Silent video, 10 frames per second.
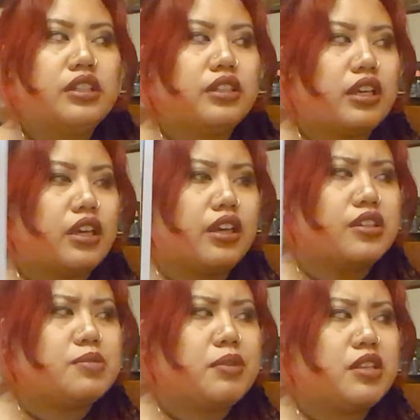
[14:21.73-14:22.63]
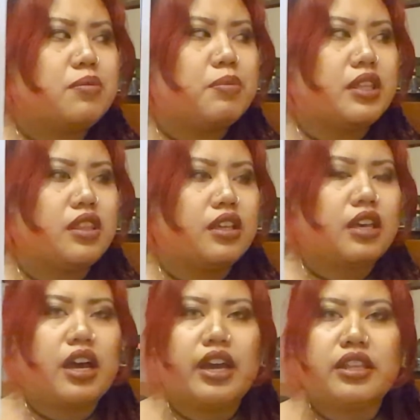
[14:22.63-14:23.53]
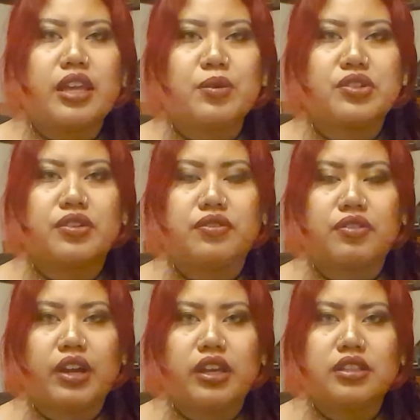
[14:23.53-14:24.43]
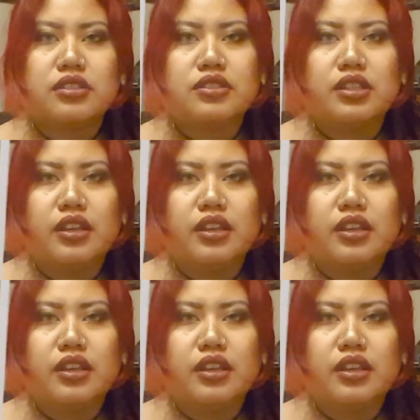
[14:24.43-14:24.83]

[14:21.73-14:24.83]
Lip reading: late husband, but the guy that was her friend